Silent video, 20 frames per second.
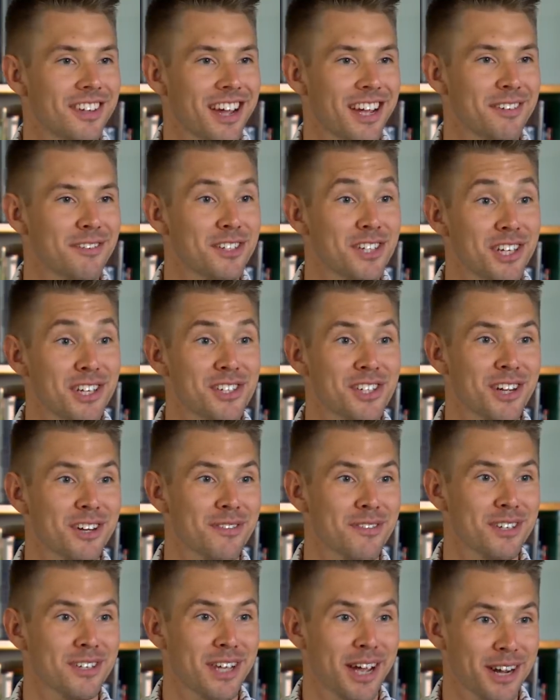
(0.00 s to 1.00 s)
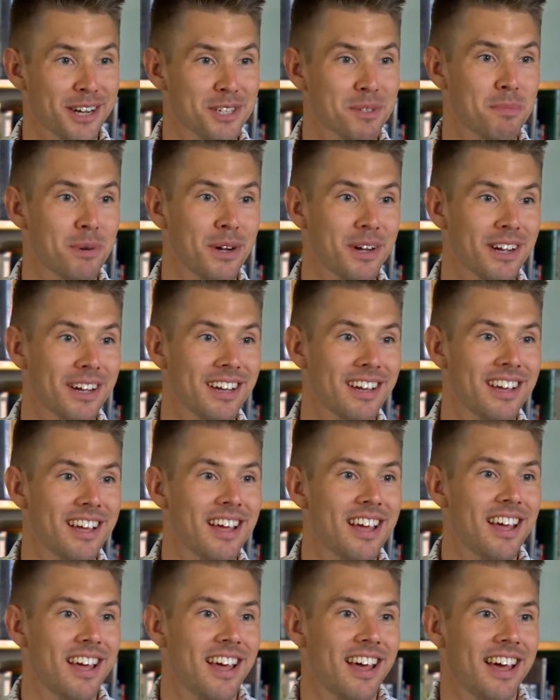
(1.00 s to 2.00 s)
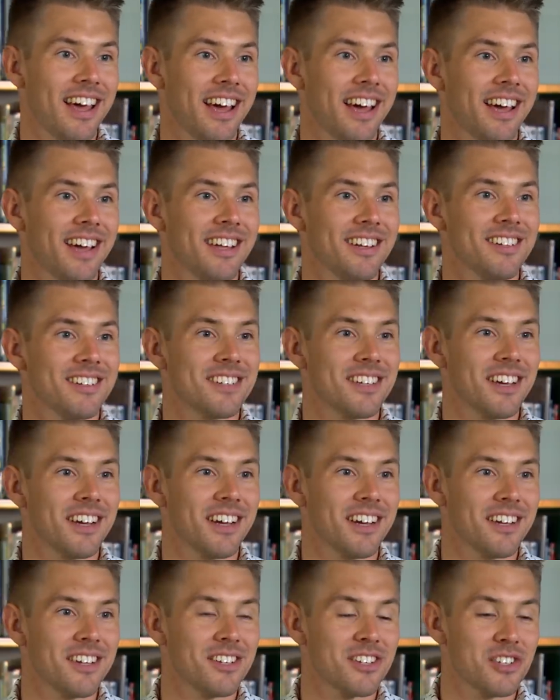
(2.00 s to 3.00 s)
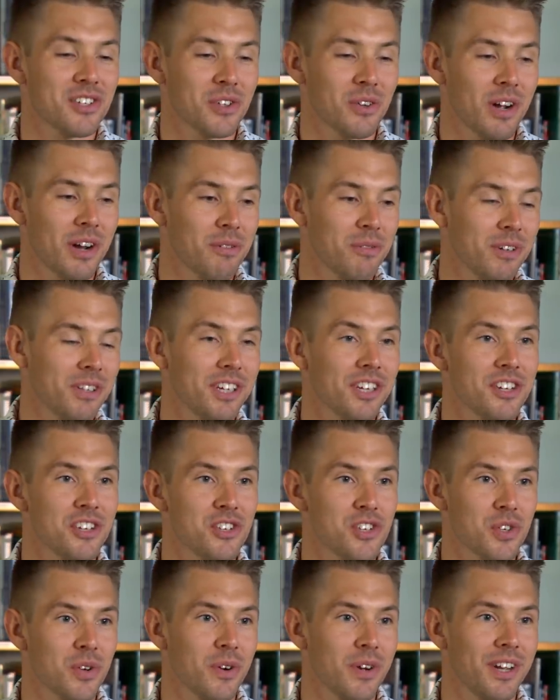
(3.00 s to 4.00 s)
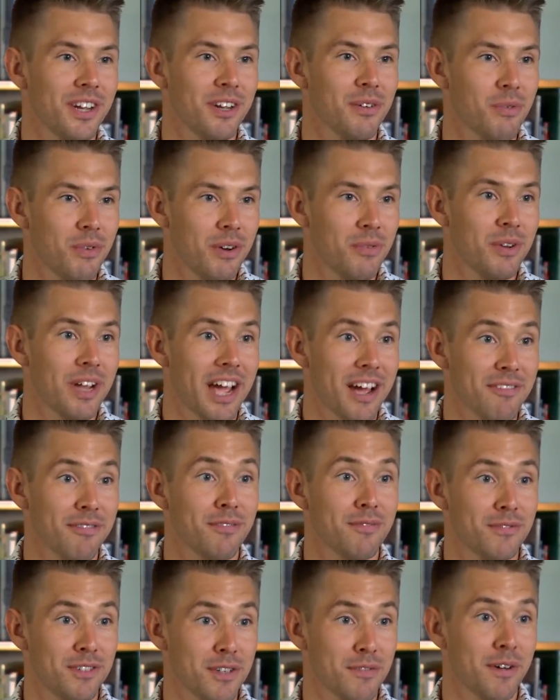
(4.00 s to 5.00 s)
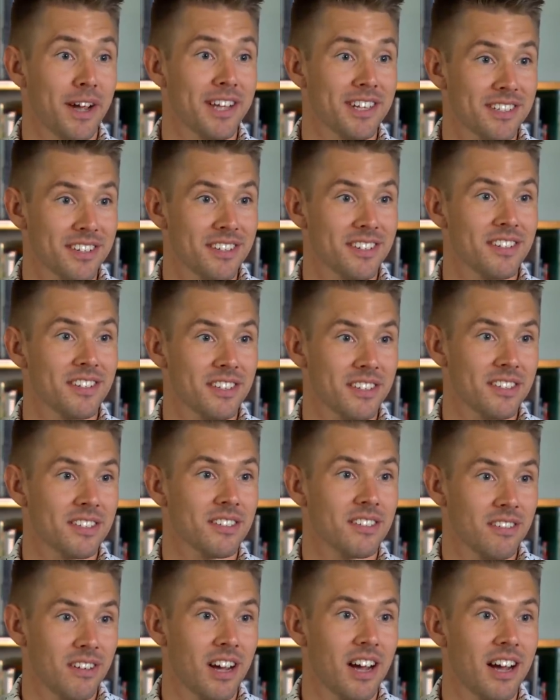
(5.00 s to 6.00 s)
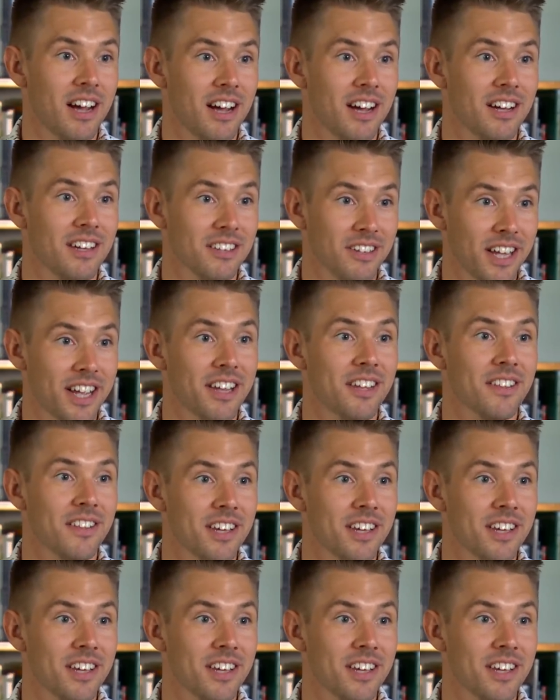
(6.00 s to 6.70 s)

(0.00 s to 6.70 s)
kind of teach out of the textbook, and uh, so I really enjoy when we have devices uh, like